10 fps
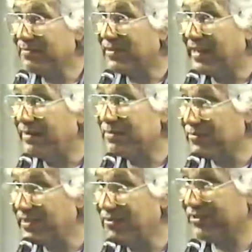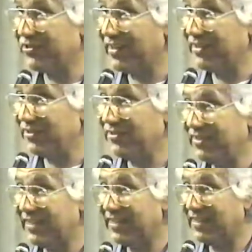perhaps, but they will try to do
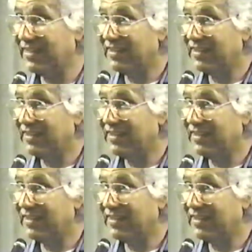that.